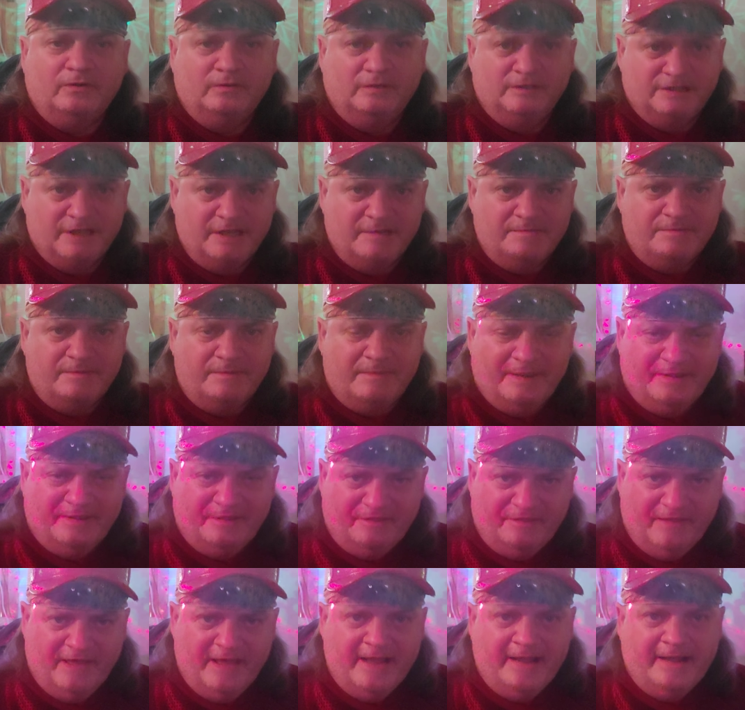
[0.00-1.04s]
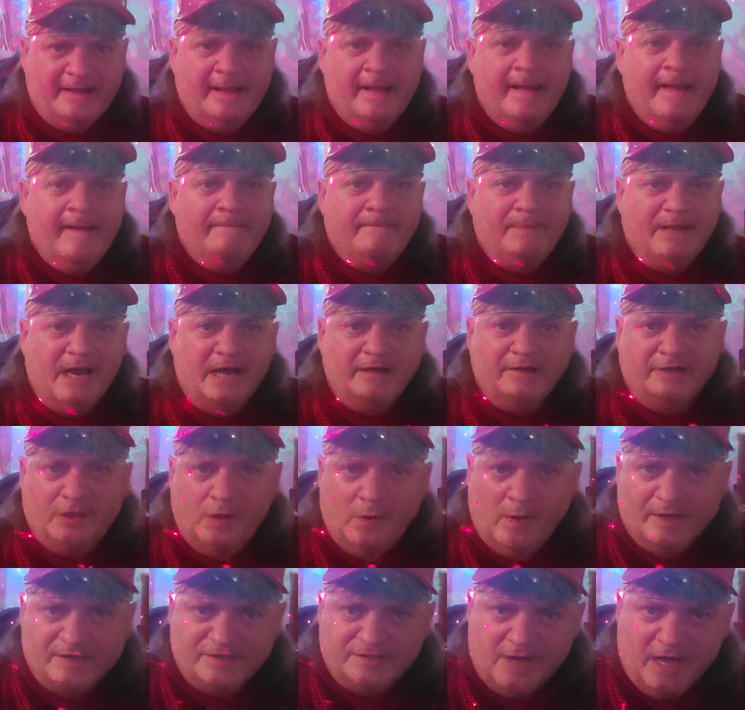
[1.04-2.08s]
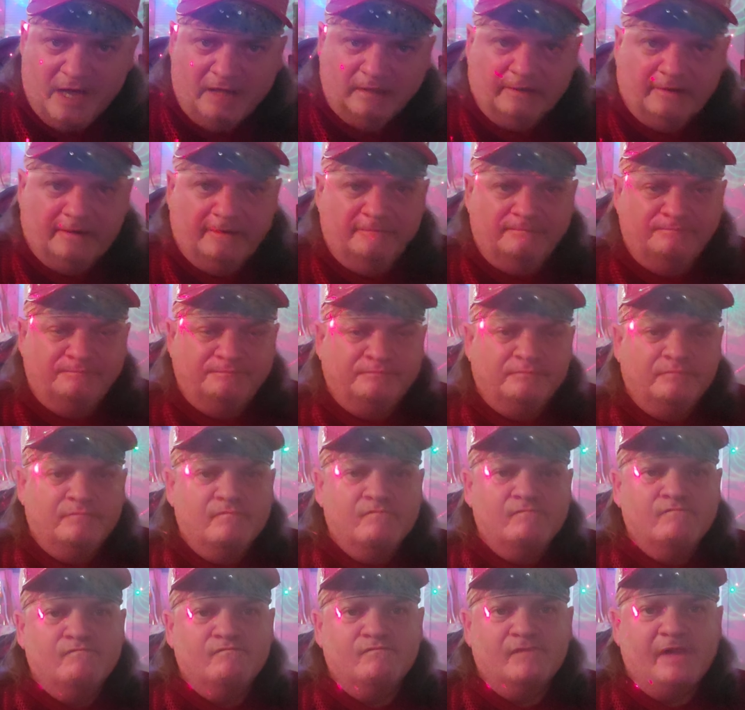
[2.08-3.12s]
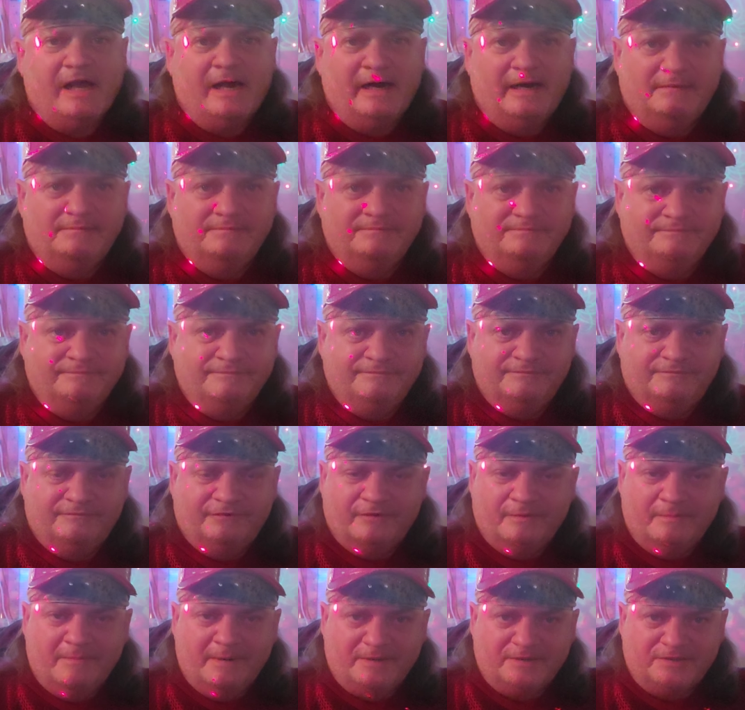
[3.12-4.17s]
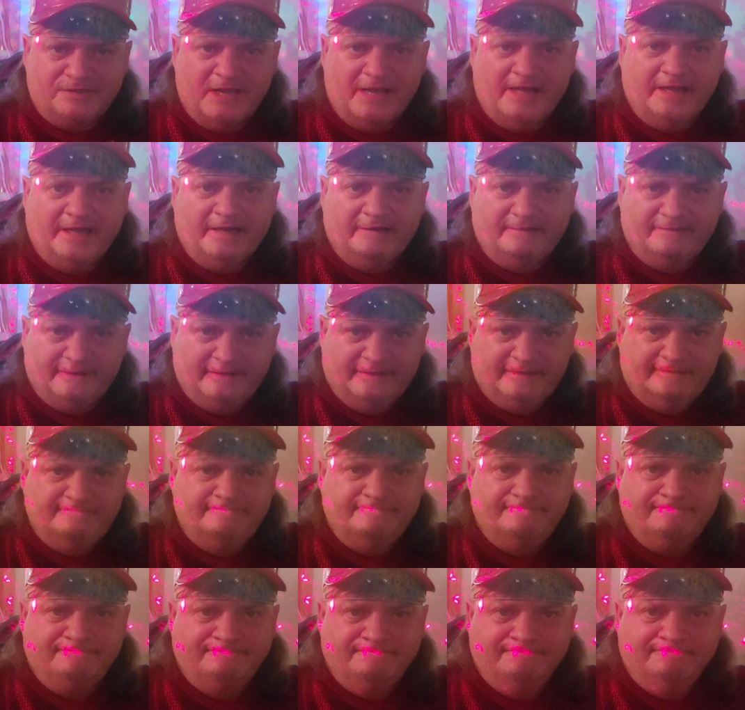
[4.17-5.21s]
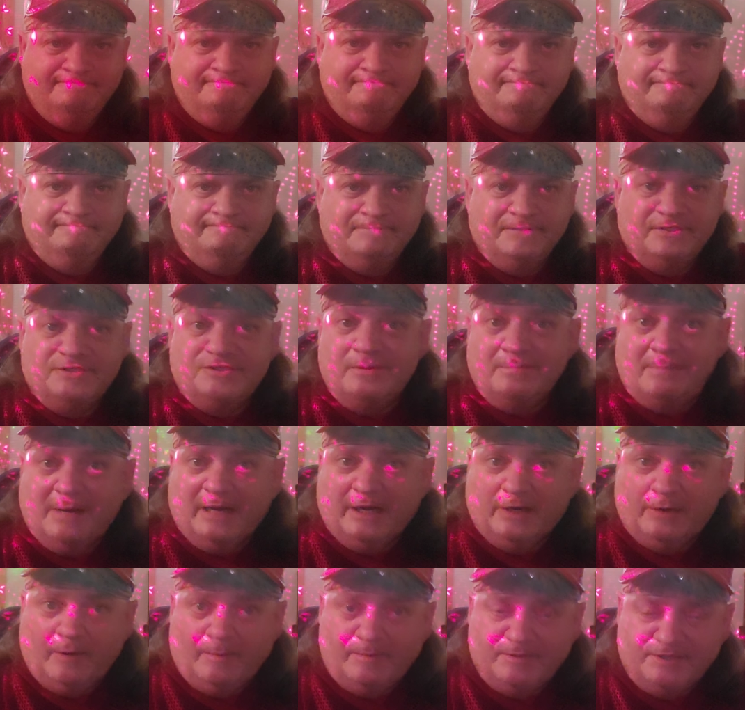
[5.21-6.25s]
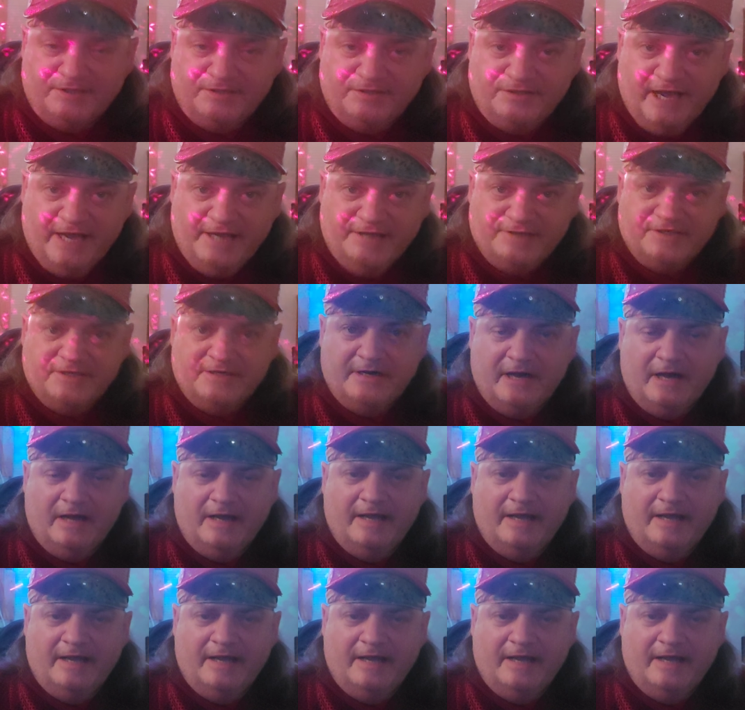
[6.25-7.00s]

seems to be the thing beyond the US dollar, for the mere sake of symbolic representation.